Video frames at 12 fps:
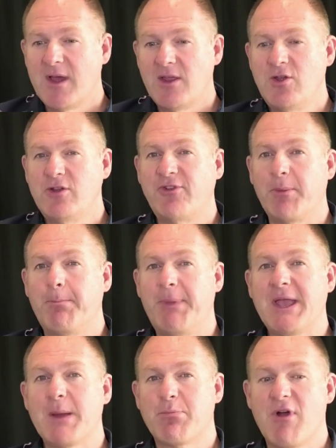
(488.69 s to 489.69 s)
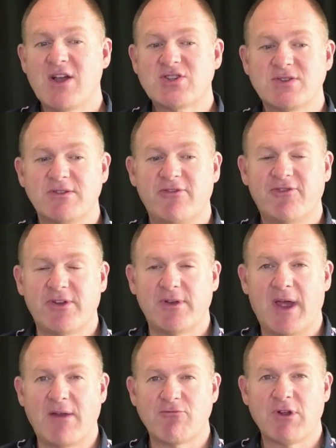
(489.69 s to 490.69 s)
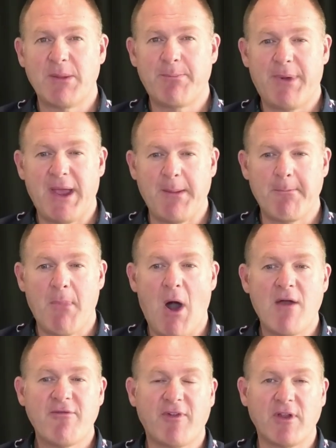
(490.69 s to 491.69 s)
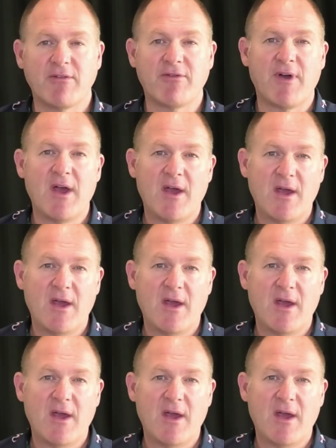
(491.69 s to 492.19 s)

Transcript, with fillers: using bigger brushes and, and really being mindful of